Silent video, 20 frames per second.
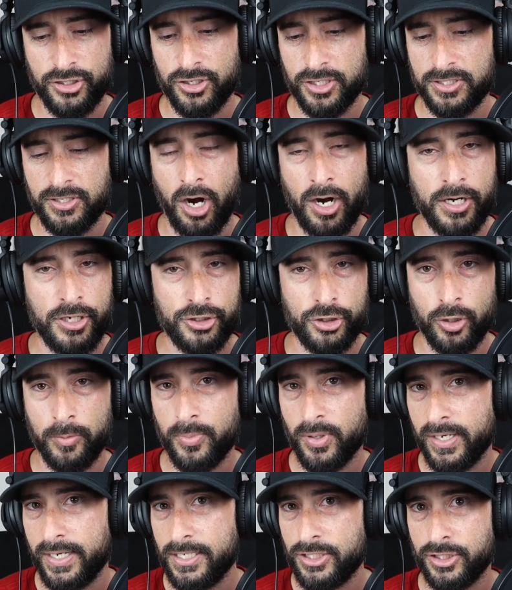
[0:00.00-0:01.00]
you're starting Drew
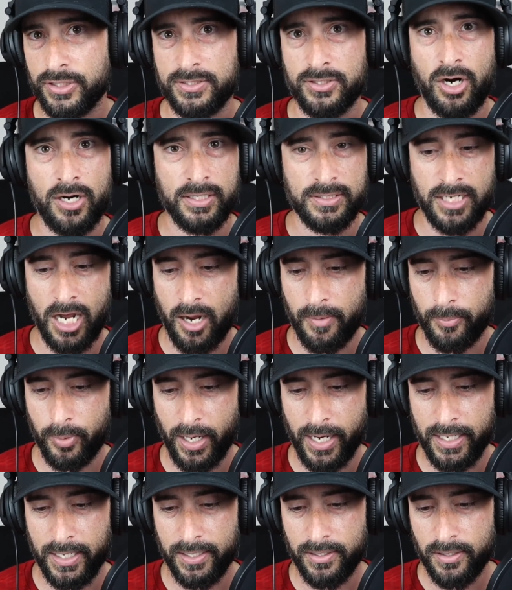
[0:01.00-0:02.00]
Brees, you're starting Tom
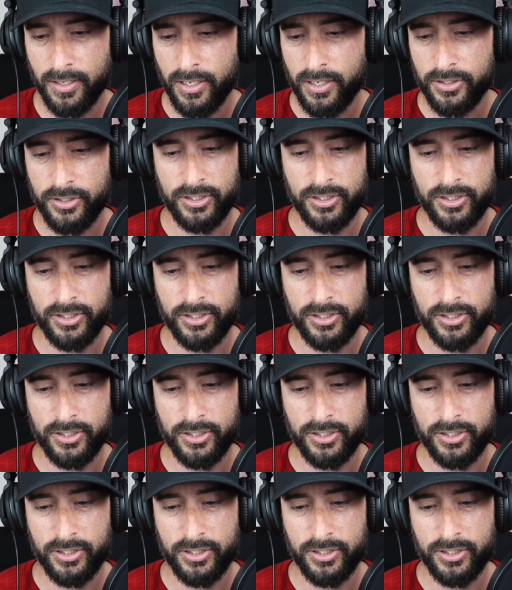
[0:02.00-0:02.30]
Brady,